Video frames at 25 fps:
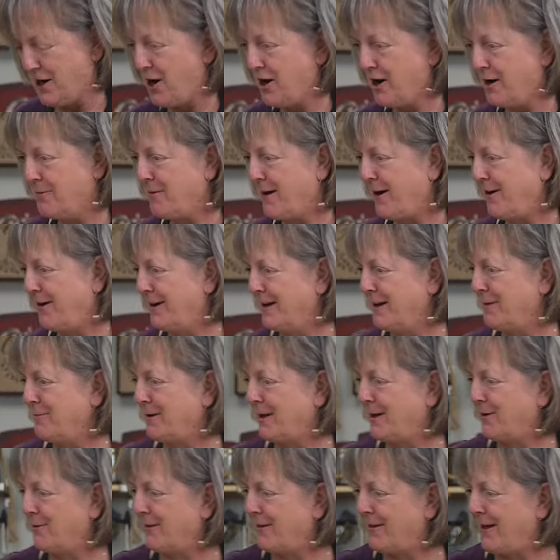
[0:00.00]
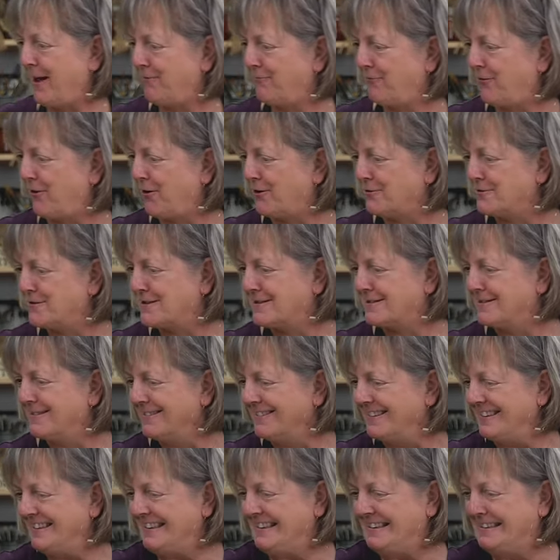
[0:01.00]
Sorry about anybody with headphones.
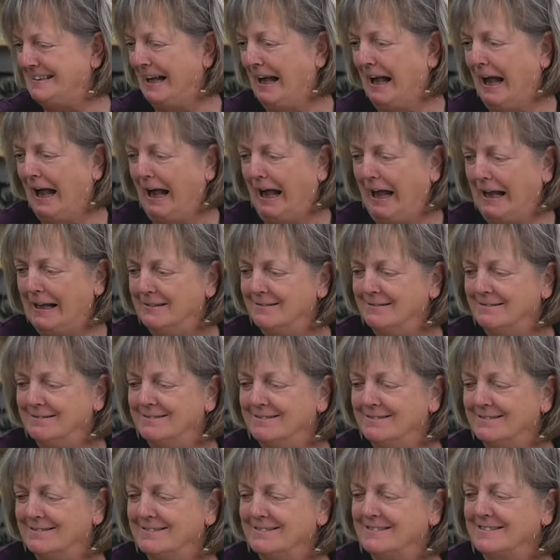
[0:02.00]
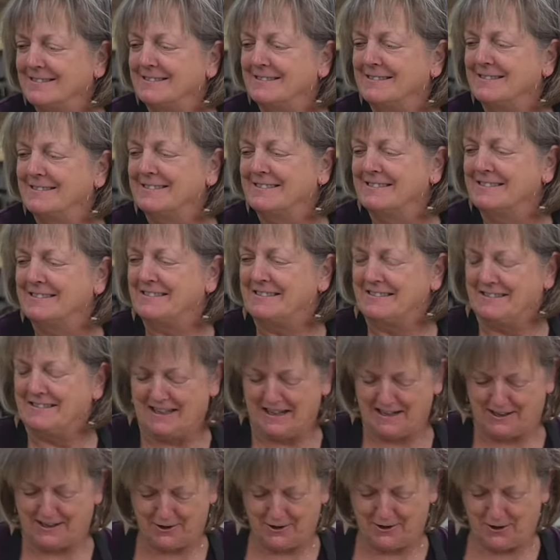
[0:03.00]
Ah!
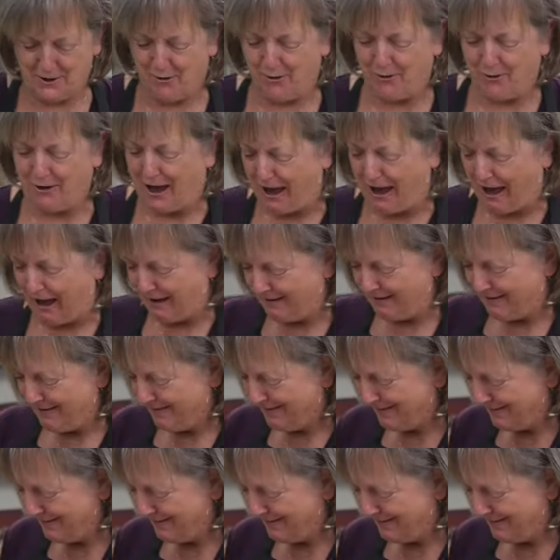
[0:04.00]
Nick, are you okay?